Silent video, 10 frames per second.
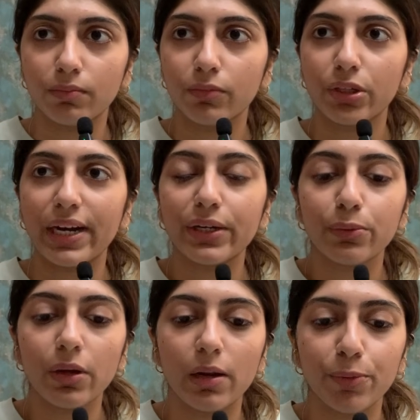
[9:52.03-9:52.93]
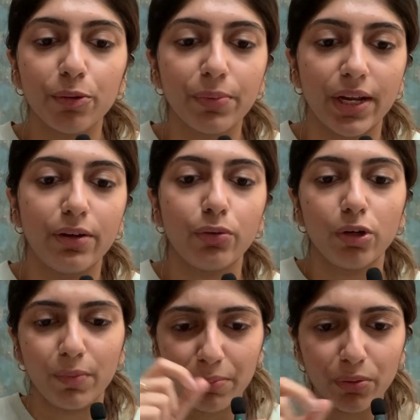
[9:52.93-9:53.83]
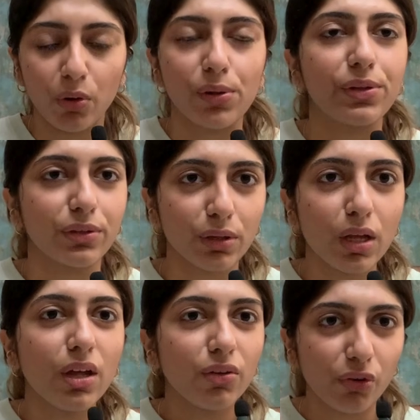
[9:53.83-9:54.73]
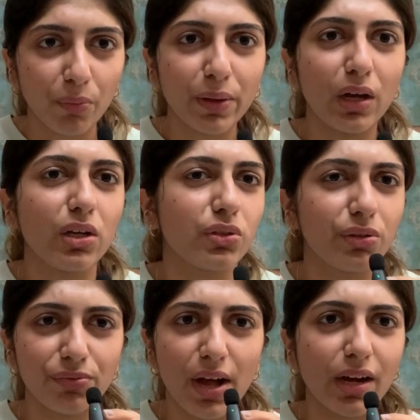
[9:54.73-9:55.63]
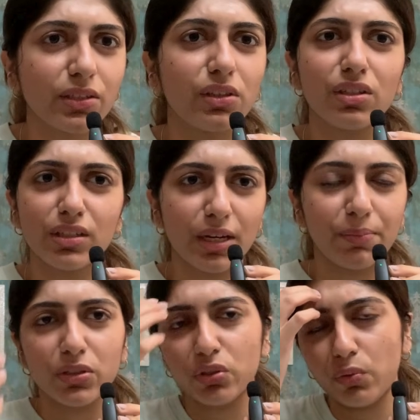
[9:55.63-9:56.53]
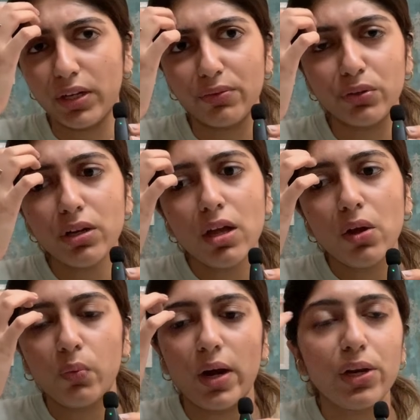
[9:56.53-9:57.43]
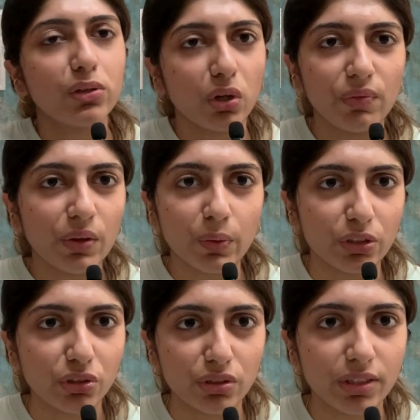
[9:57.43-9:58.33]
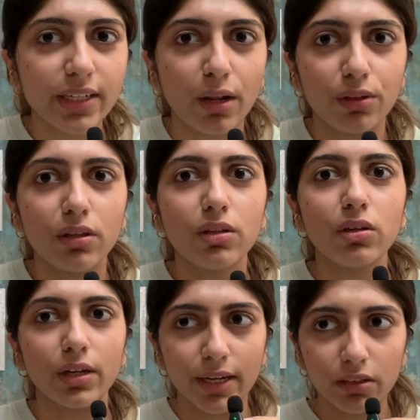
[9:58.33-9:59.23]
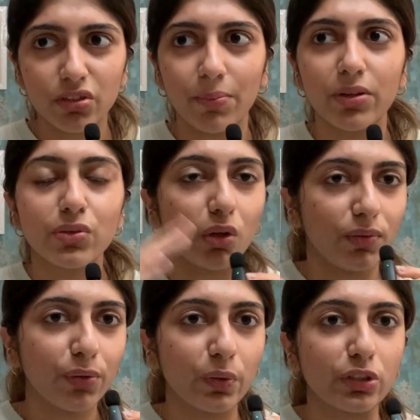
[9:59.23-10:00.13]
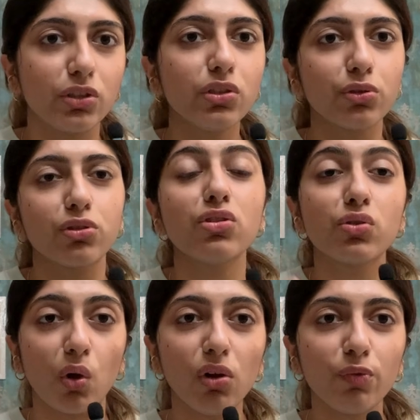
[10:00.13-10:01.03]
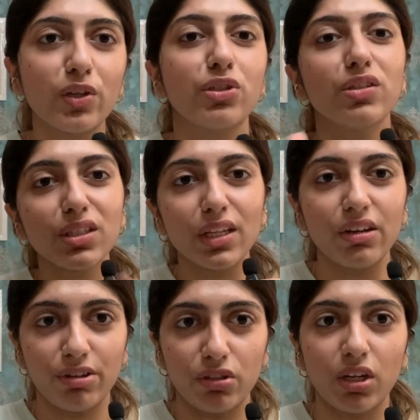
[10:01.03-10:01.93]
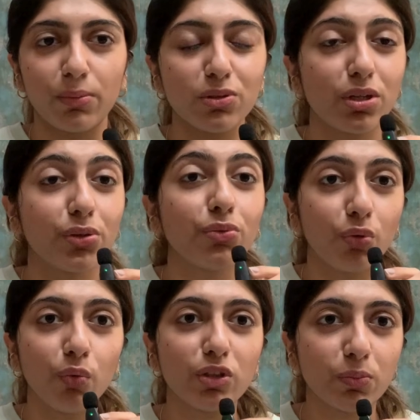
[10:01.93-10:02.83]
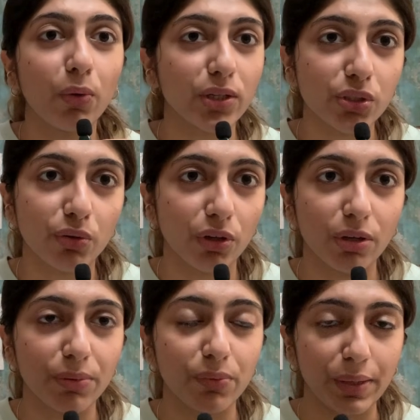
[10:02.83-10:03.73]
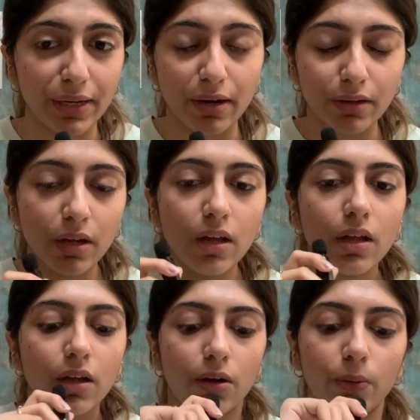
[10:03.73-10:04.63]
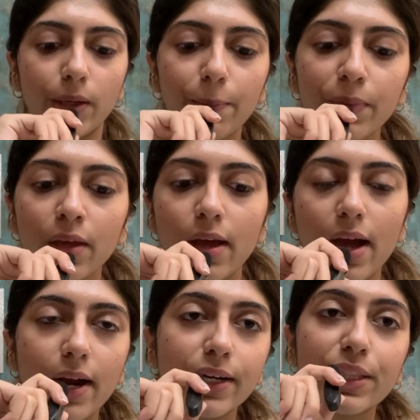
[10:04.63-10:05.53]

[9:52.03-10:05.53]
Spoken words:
trying to help your brain to remember all the formulas or the facts and the statements or whatever while you're solving questions, right? Rather than reading the chapter and solving questions, you should solve questions and then read the chapter so that you know which points you're going to be weak at. Okay. And